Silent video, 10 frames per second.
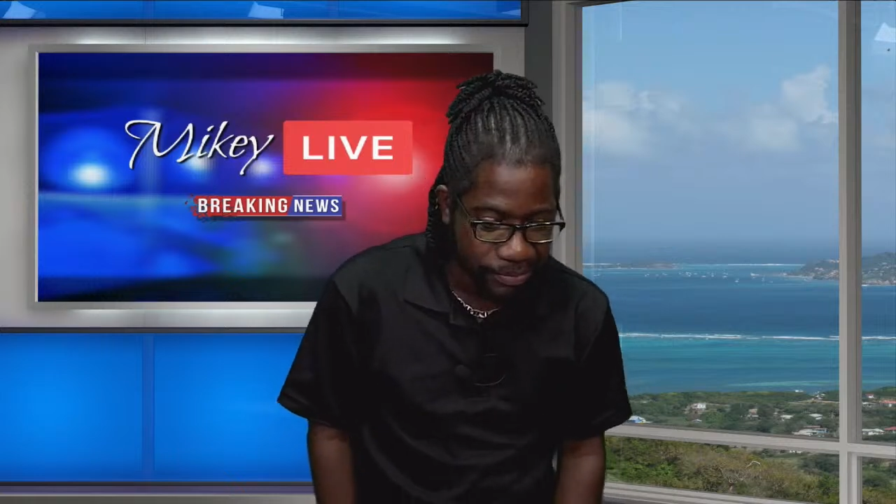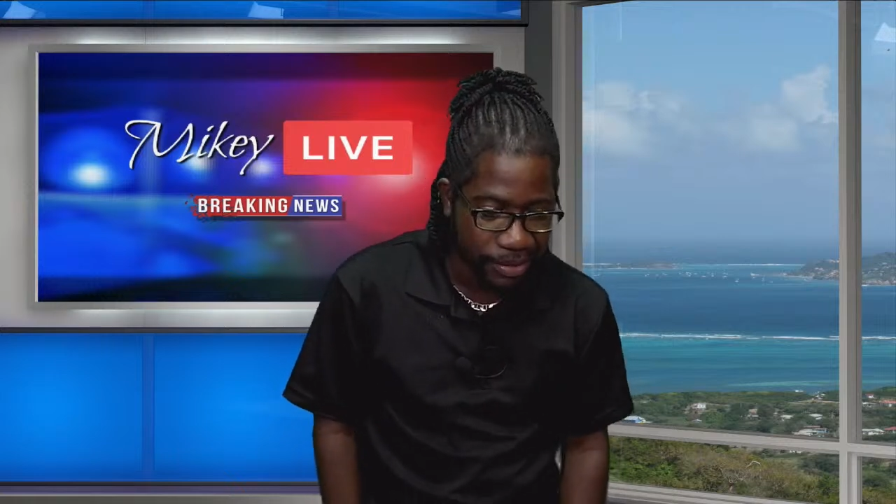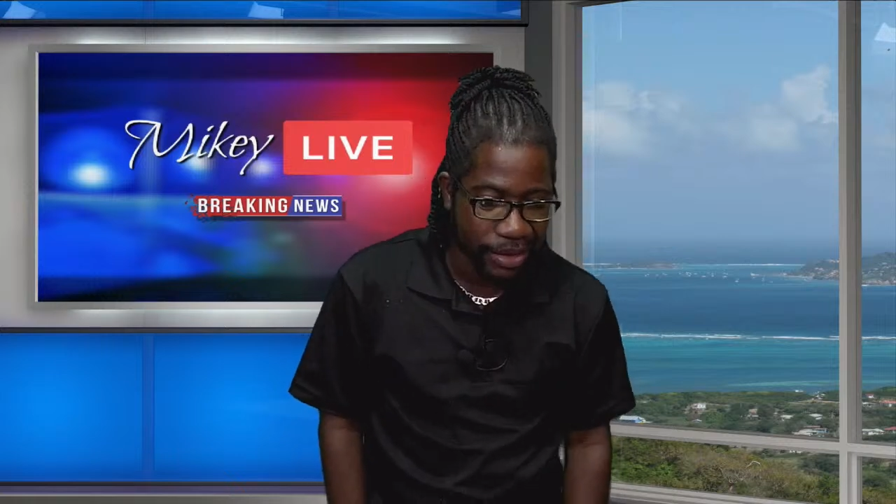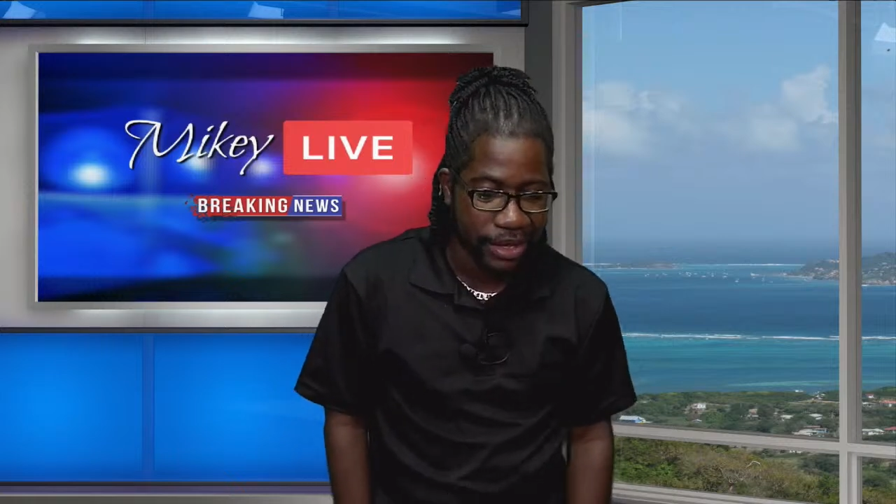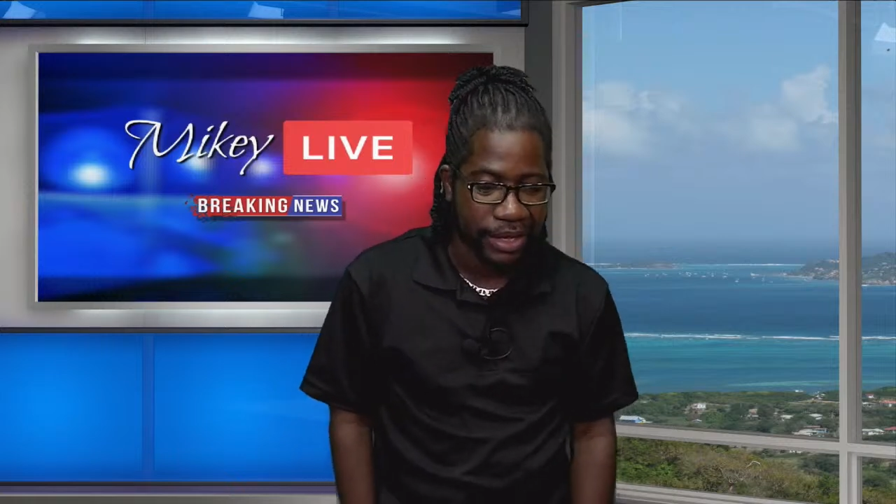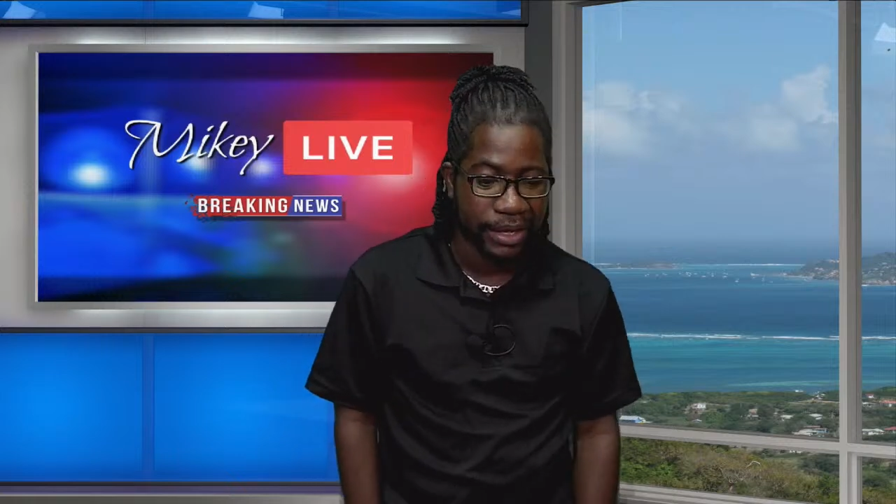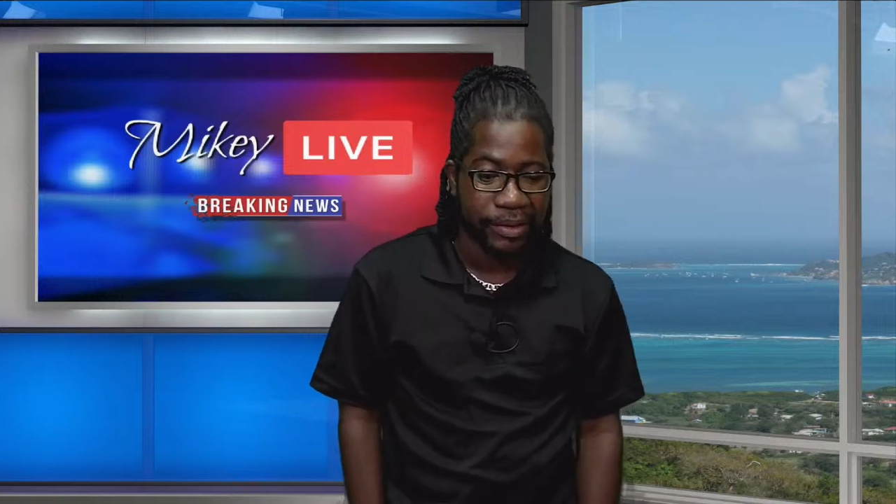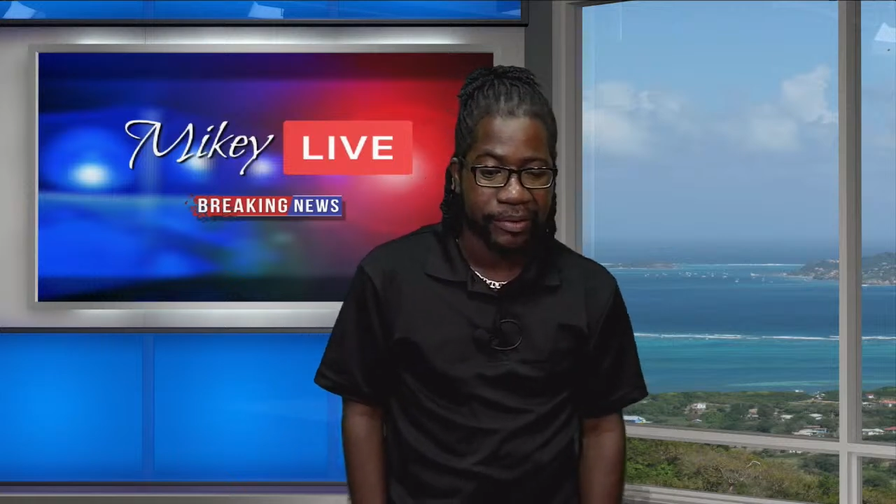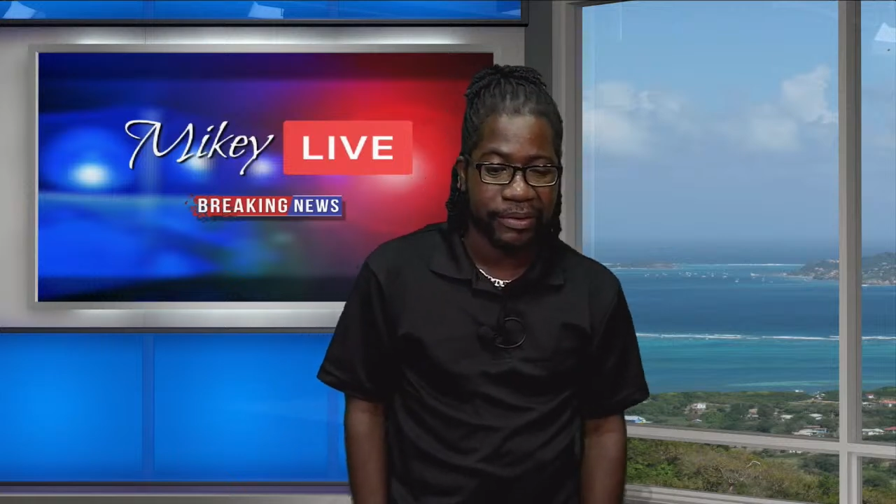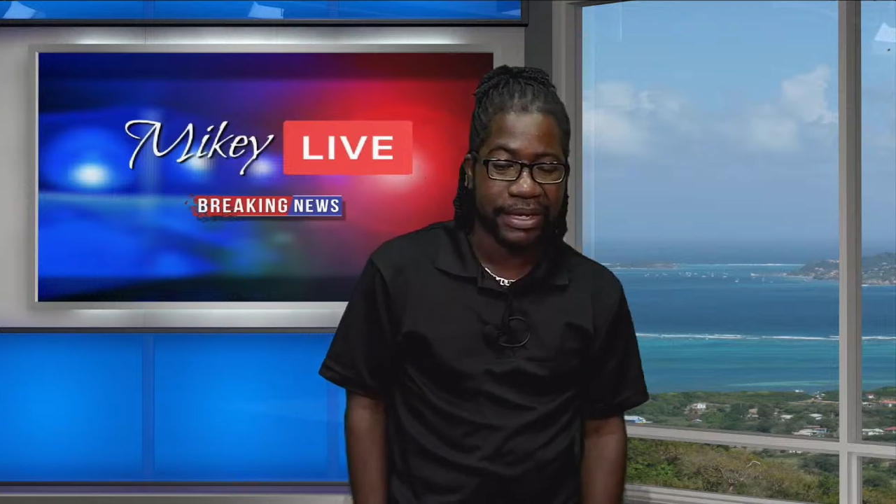You
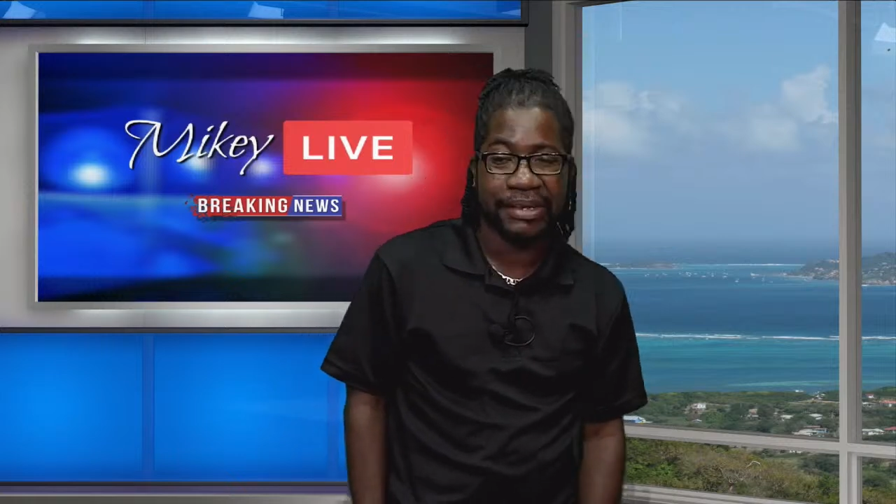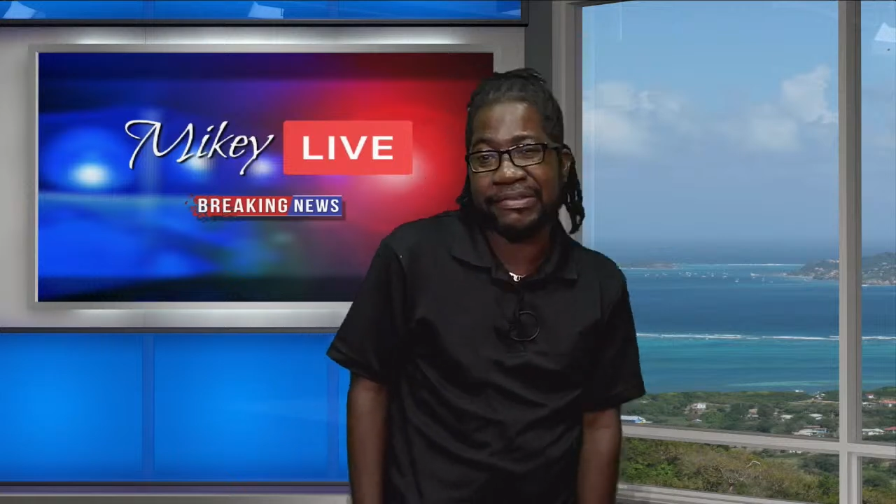know, in the